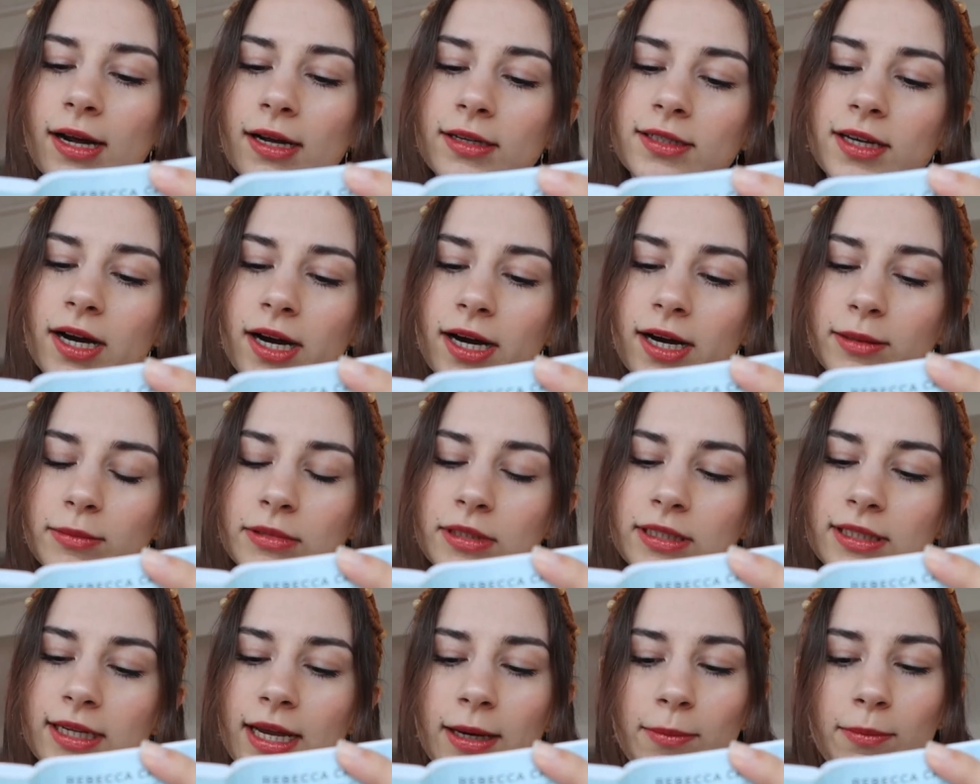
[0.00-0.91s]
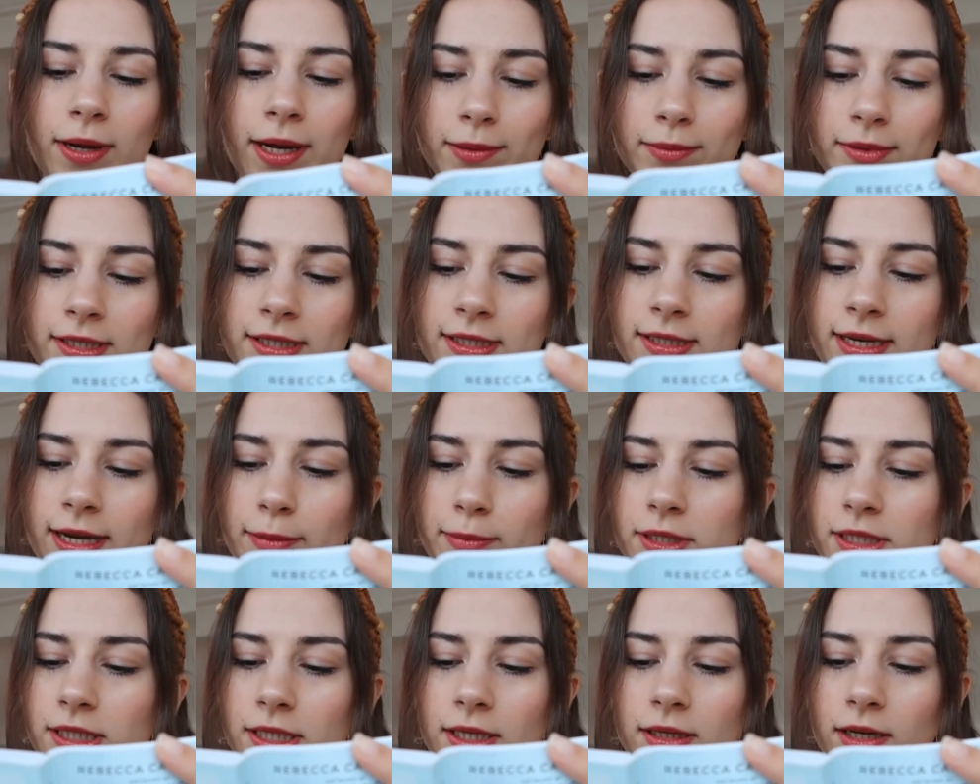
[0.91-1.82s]
Time to take baby
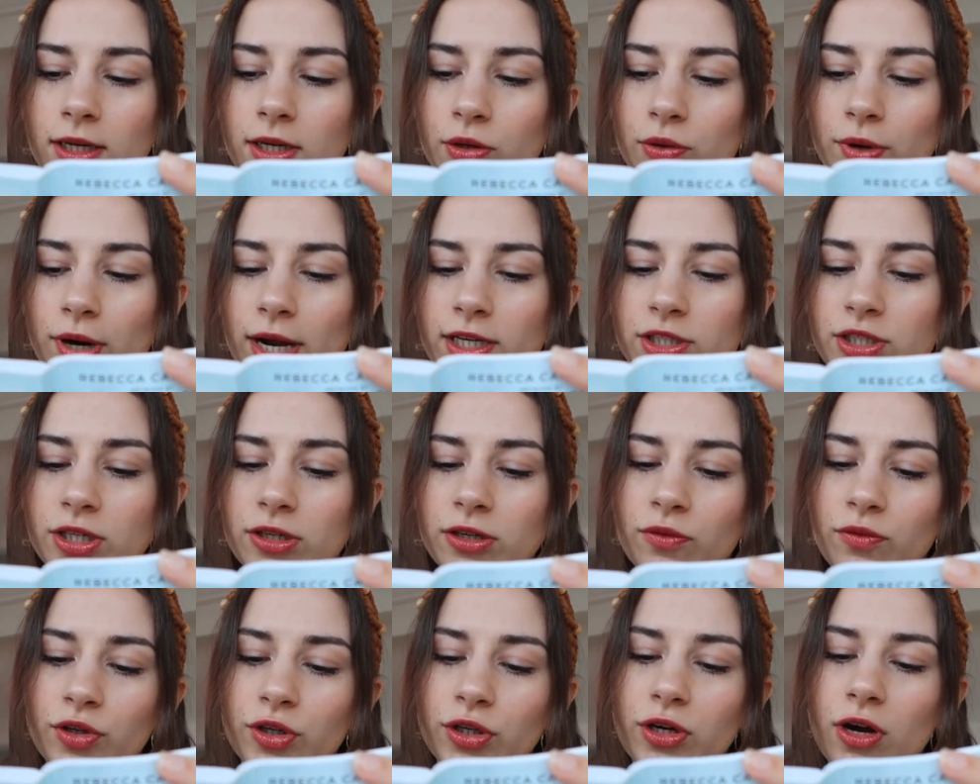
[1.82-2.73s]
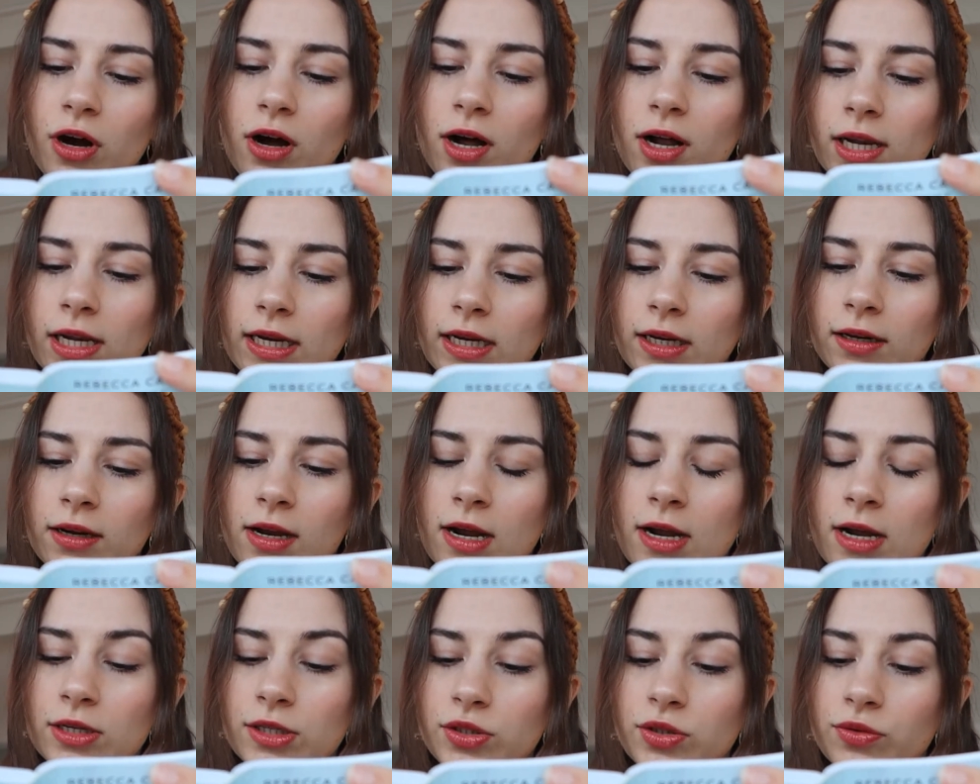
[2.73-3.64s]
steps in the direction of your calling.
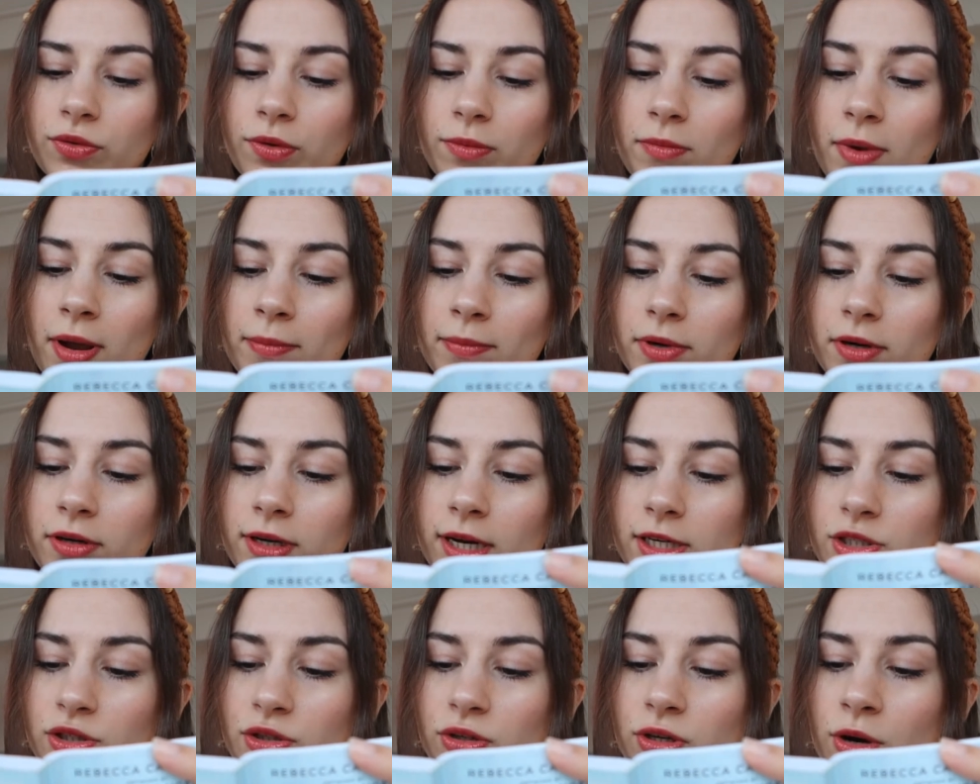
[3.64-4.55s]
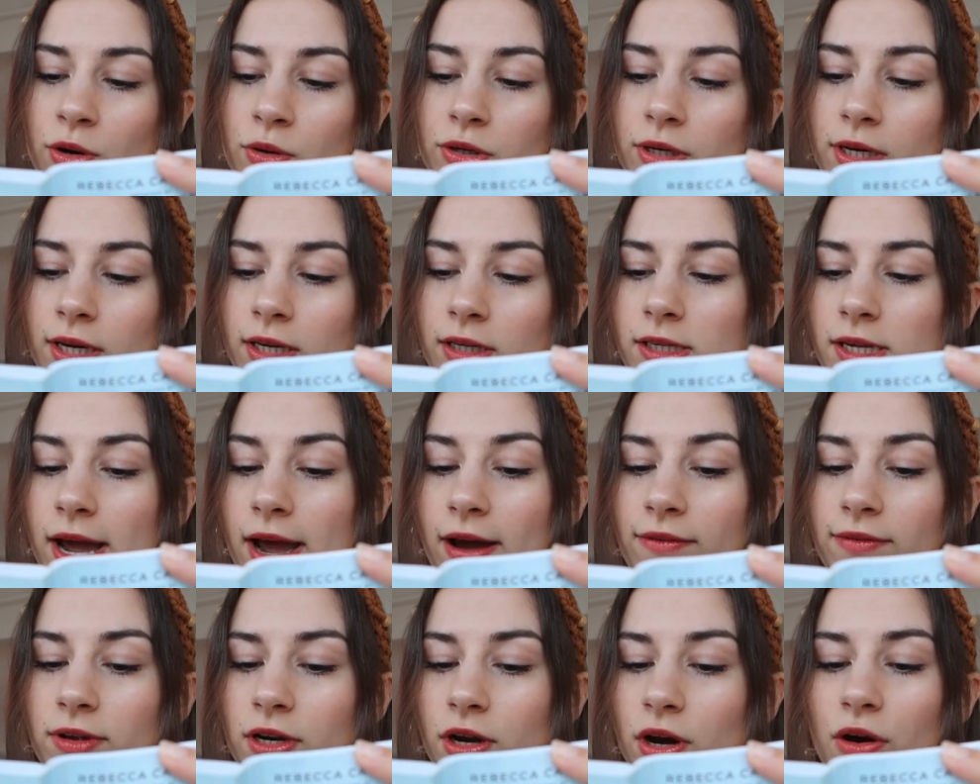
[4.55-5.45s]
So remember that you don't need to
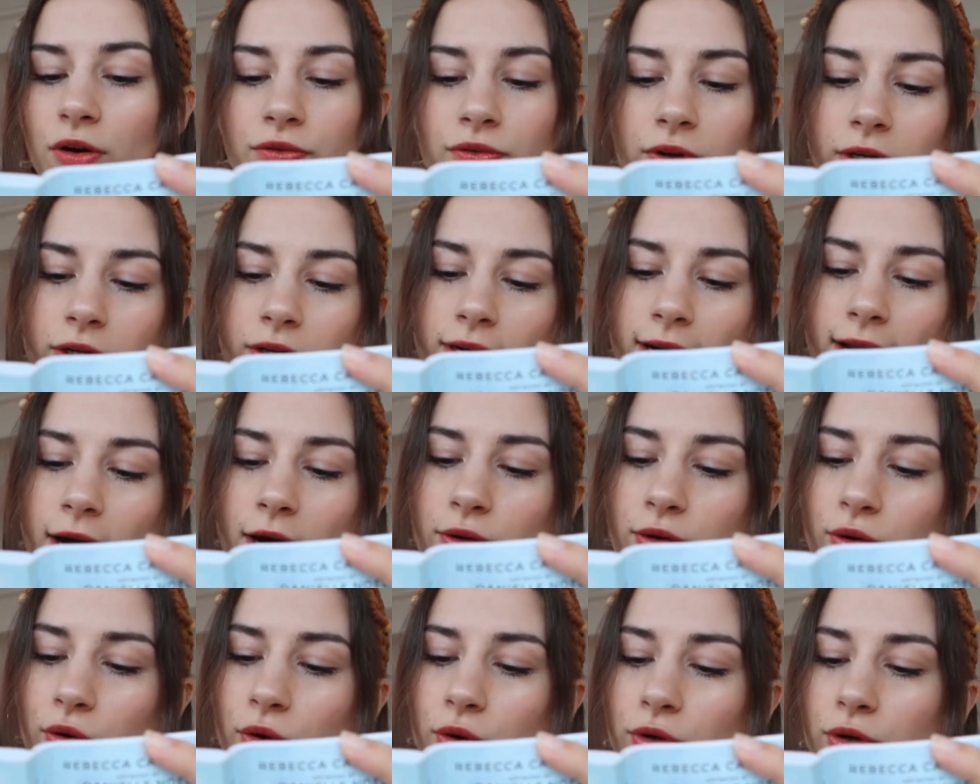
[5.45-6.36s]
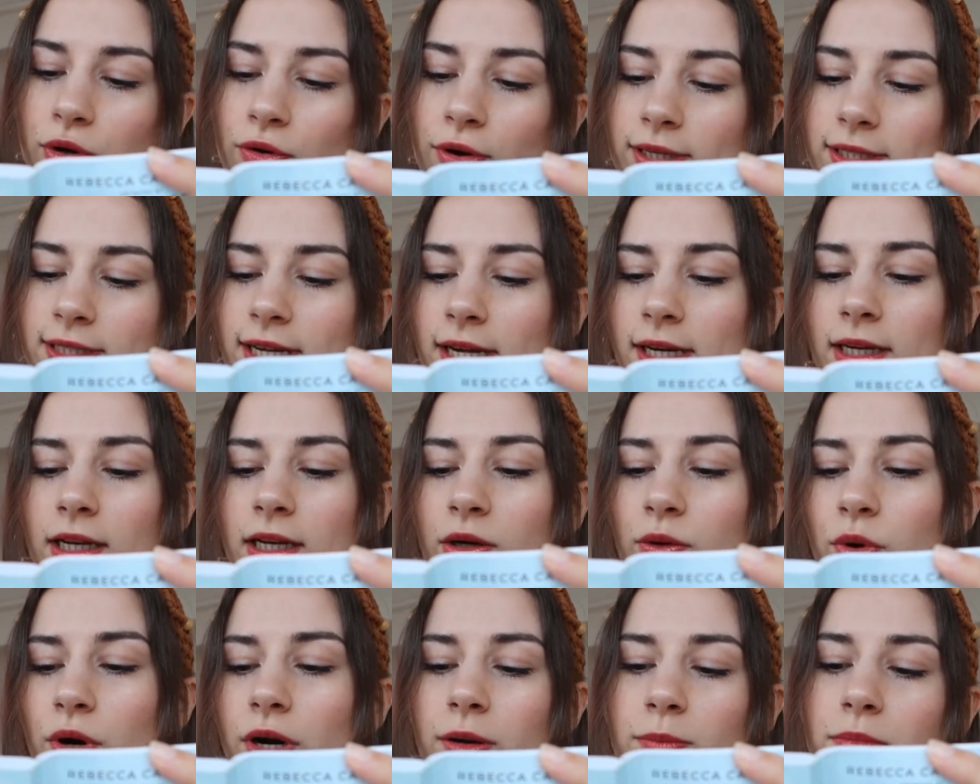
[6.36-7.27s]
have it all figured out or know
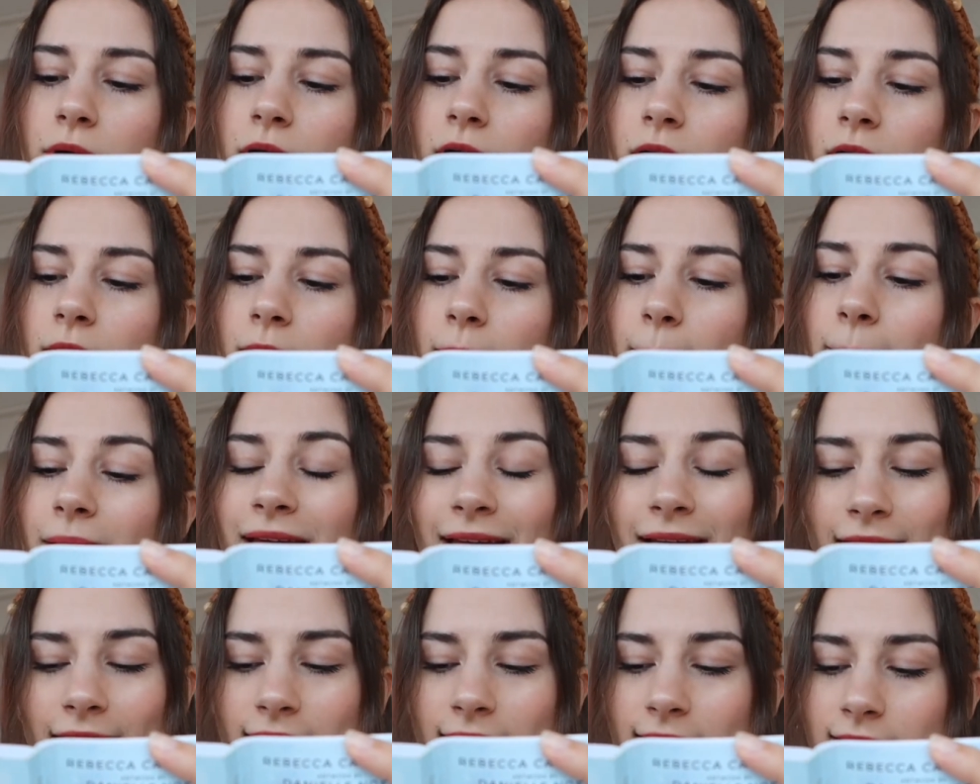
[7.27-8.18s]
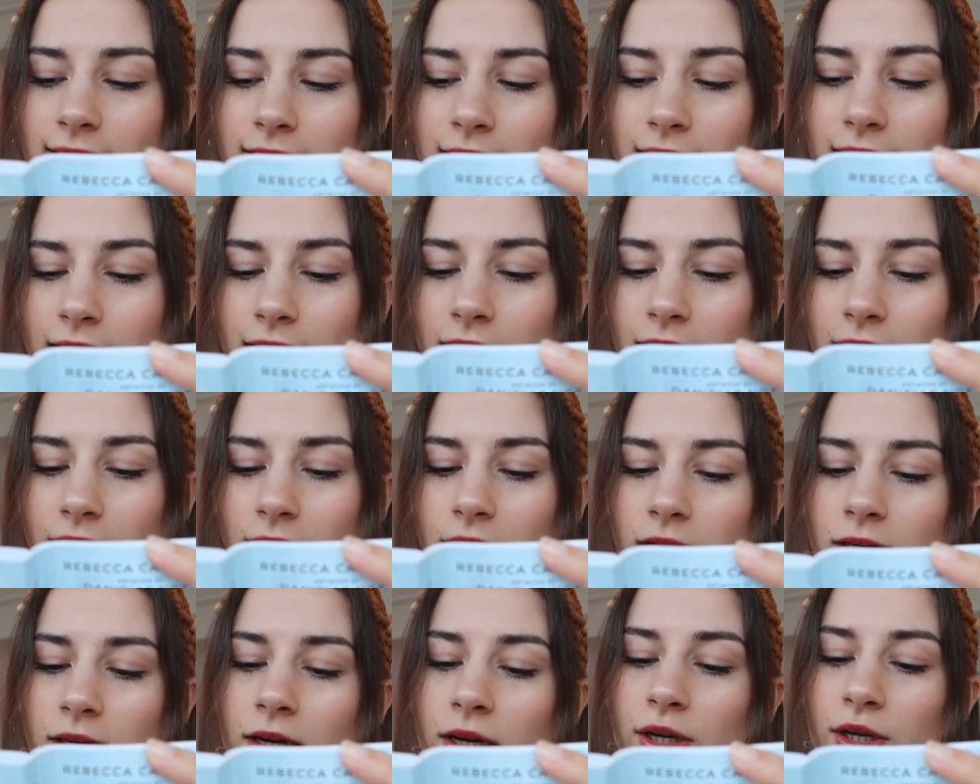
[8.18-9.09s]
exactly where the path is leading
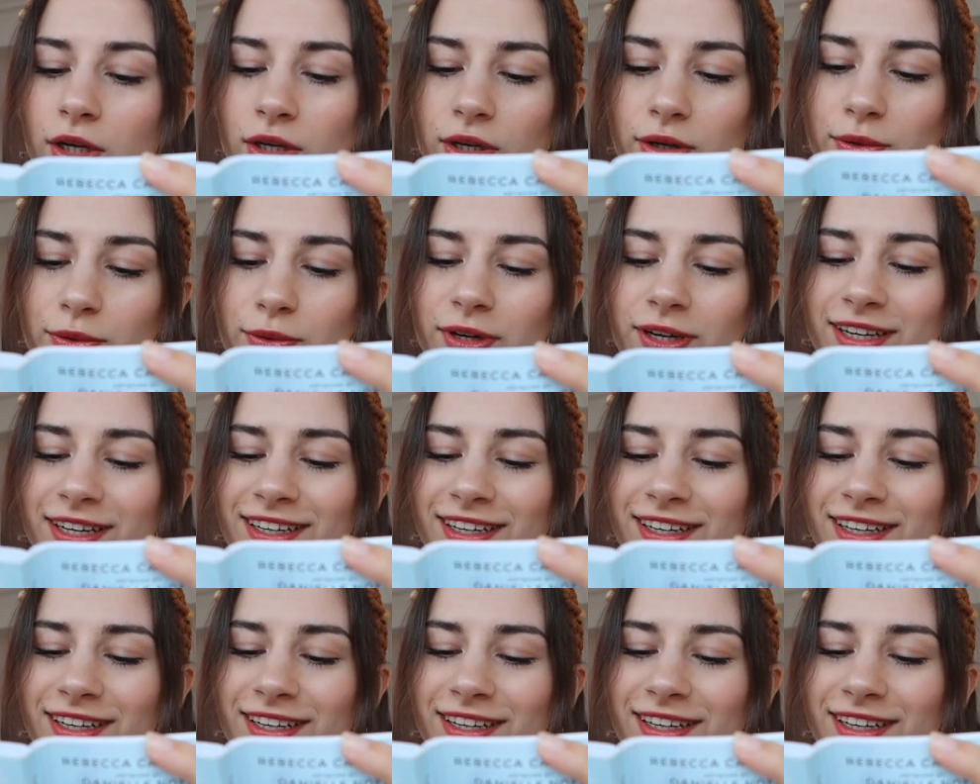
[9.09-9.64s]
you.